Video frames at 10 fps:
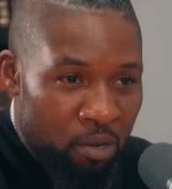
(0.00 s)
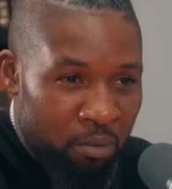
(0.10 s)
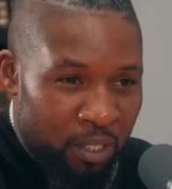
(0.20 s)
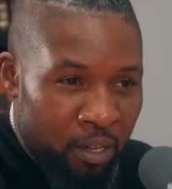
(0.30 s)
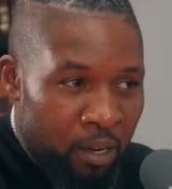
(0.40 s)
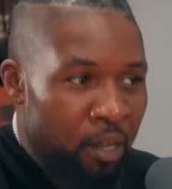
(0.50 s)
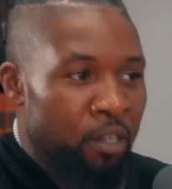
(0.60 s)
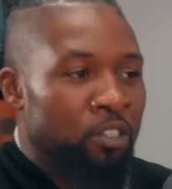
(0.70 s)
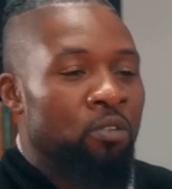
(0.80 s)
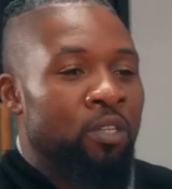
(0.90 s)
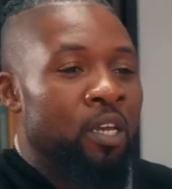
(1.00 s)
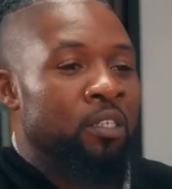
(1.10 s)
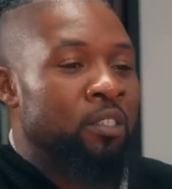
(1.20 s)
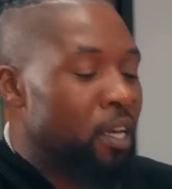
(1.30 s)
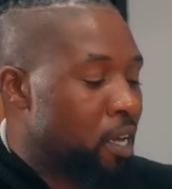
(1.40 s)
You know what I'm saying? Mm. So
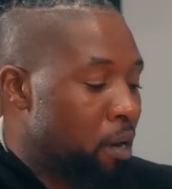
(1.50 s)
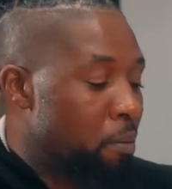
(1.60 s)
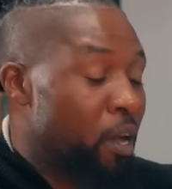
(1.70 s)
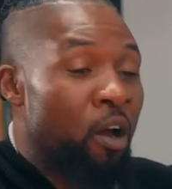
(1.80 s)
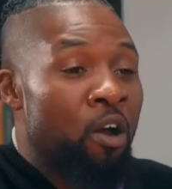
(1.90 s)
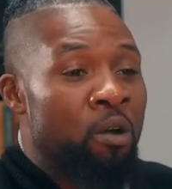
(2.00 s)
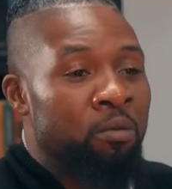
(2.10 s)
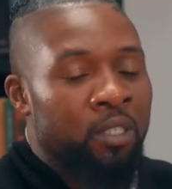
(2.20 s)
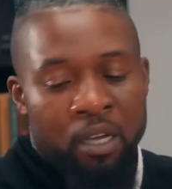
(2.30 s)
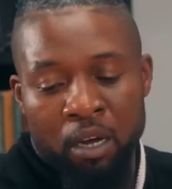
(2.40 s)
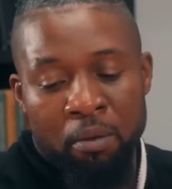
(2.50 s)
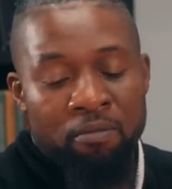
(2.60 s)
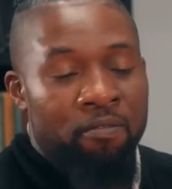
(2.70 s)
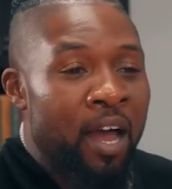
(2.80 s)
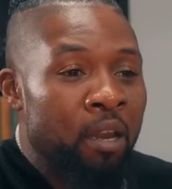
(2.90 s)
then it could have been herbs, it could
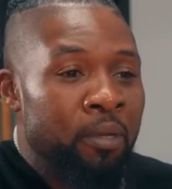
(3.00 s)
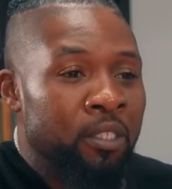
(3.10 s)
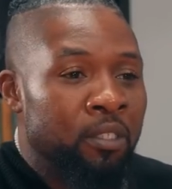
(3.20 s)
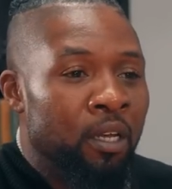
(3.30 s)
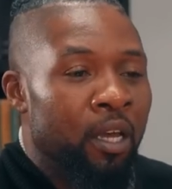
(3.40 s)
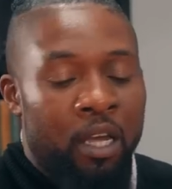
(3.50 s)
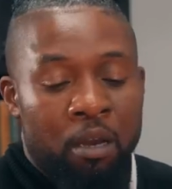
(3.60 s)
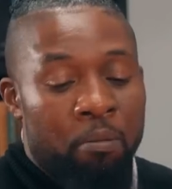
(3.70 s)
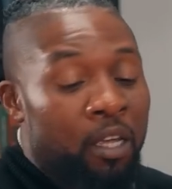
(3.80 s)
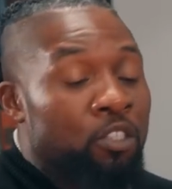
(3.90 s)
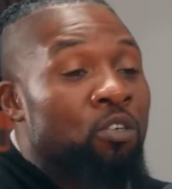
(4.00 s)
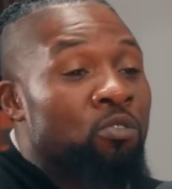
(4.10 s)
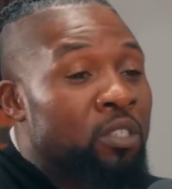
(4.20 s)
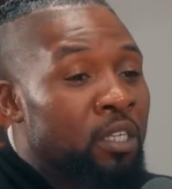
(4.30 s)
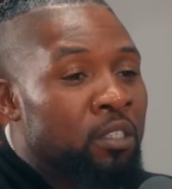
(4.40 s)
have been vitamins, it could have been his
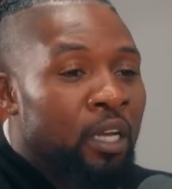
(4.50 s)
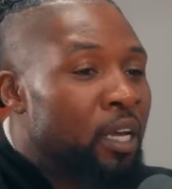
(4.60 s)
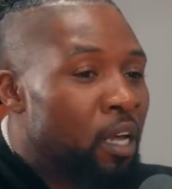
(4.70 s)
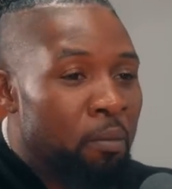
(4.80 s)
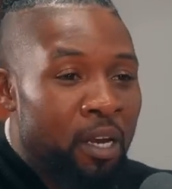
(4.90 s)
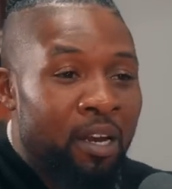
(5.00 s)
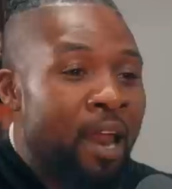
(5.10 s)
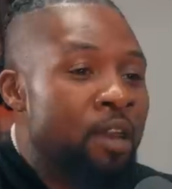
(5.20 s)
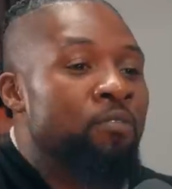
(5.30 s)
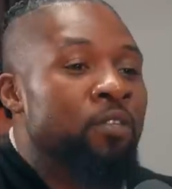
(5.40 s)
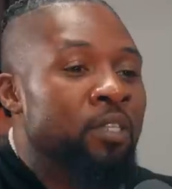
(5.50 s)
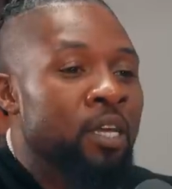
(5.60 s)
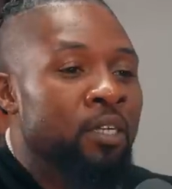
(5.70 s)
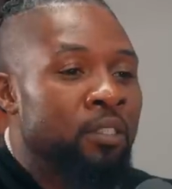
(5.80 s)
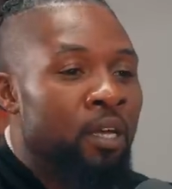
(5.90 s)
own teaching, it could have been a lot of different
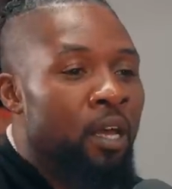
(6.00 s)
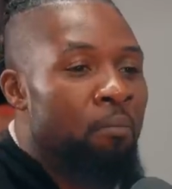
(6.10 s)
things.